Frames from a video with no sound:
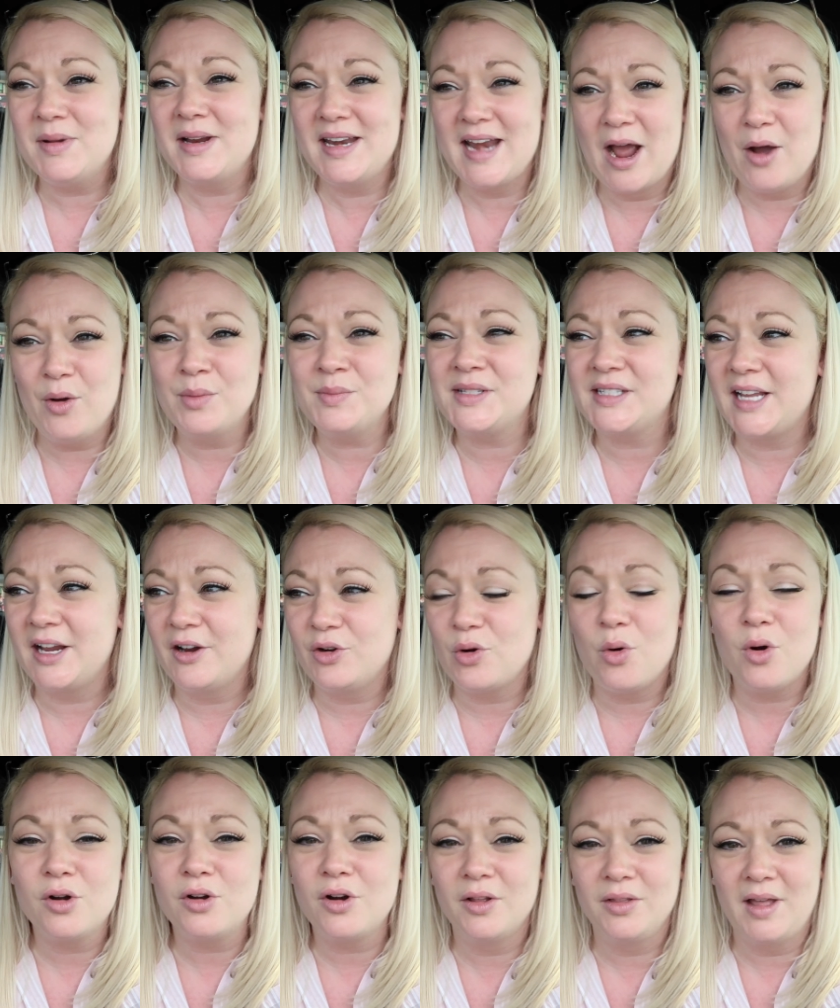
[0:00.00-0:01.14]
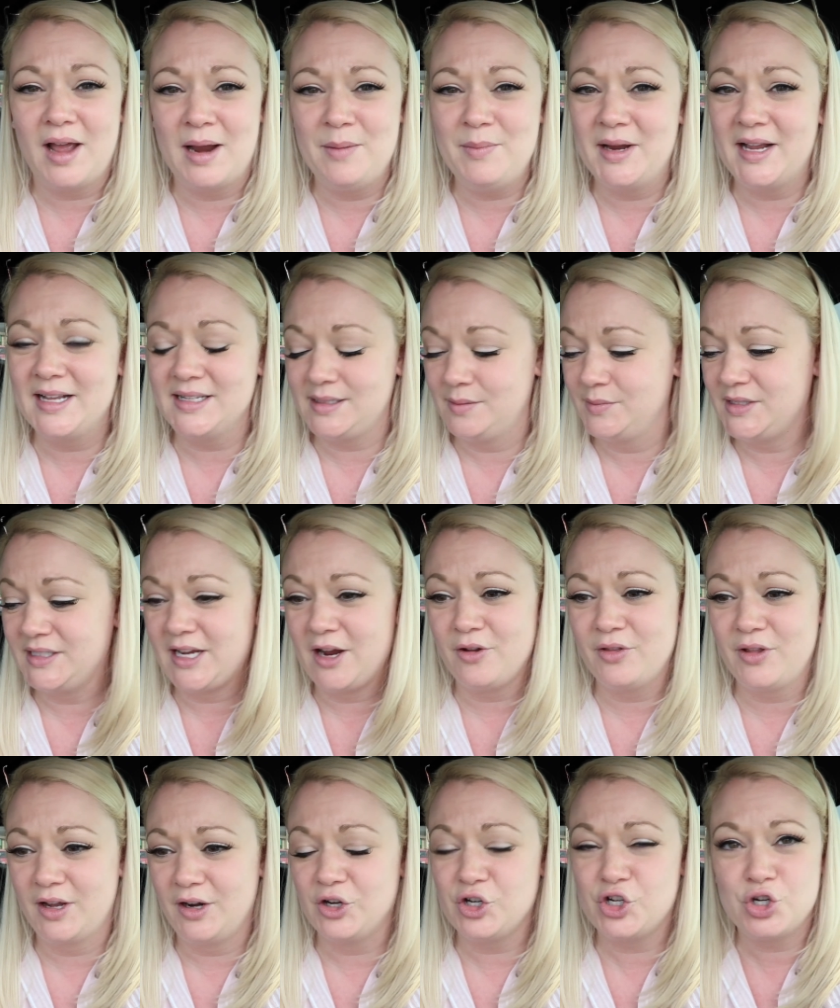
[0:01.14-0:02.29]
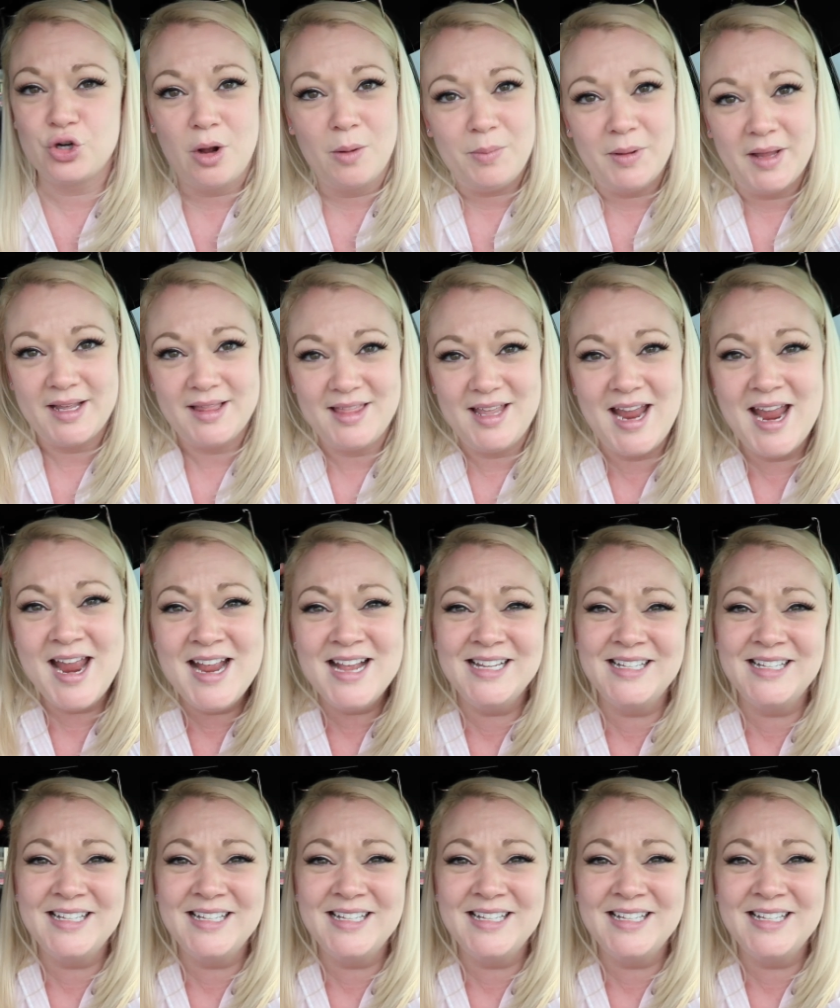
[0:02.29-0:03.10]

but now I'm scared to order online because I'm scared they're gonna show up like these.